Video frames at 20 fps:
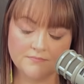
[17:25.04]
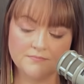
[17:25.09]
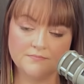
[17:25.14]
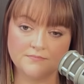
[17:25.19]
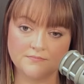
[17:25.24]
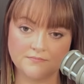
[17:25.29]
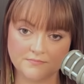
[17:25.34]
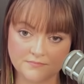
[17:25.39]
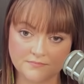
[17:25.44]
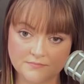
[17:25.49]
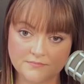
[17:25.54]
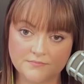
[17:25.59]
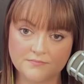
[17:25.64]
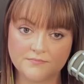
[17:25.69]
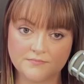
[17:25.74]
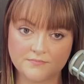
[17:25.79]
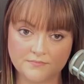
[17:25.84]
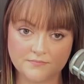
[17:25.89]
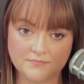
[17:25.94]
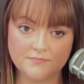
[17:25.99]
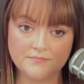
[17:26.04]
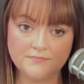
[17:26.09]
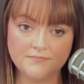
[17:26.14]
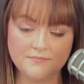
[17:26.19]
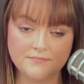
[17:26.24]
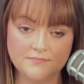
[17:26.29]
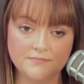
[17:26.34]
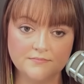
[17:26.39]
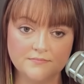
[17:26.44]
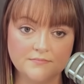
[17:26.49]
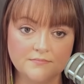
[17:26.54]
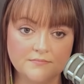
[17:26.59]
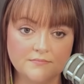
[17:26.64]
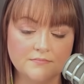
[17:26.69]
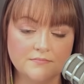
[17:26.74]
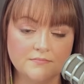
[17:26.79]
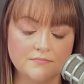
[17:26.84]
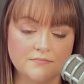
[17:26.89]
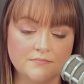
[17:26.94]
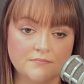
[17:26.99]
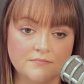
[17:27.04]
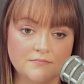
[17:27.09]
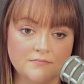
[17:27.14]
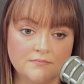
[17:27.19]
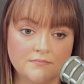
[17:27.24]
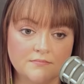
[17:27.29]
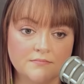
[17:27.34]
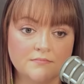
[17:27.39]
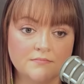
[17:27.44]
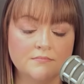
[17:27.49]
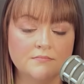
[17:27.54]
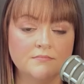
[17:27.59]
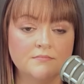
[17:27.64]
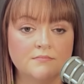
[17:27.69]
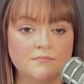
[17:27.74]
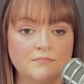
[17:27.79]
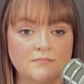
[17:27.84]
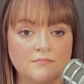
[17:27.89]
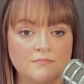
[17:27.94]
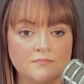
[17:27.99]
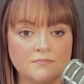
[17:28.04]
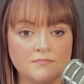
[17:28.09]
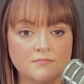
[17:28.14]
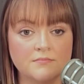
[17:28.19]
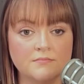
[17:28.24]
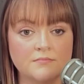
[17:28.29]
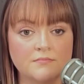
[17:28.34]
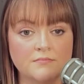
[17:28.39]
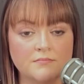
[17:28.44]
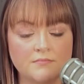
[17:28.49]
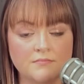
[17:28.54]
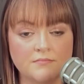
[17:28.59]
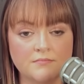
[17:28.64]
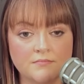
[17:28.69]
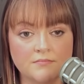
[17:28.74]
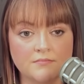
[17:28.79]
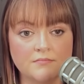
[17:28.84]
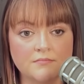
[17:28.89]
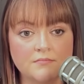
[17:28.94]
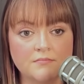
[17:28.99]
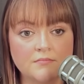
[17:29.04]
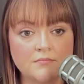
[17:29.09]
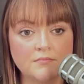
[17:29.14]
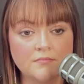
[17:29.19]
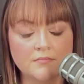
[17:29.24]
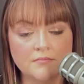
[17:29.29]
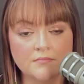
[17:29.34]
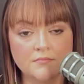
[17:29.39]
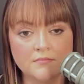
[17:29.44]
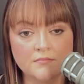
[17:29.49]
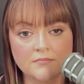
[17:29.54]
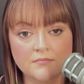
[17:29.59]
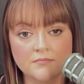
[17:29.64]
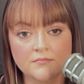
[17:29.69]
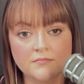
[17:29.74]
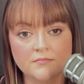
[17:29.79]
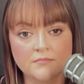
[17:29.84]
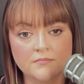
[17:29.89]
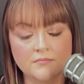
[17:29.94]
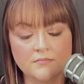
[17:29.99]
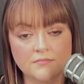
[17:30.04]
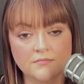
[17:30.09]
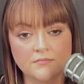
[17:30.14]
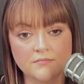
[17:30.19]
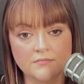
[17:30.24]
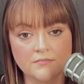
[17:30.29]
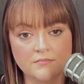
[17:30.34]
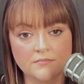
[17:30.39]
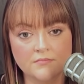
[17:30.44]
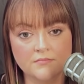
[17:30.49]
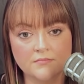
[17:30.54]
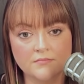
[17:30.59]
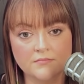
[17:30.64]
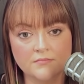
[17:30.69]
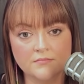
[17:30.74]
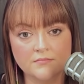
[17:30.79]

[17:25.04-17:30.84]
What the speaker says: (not speaking)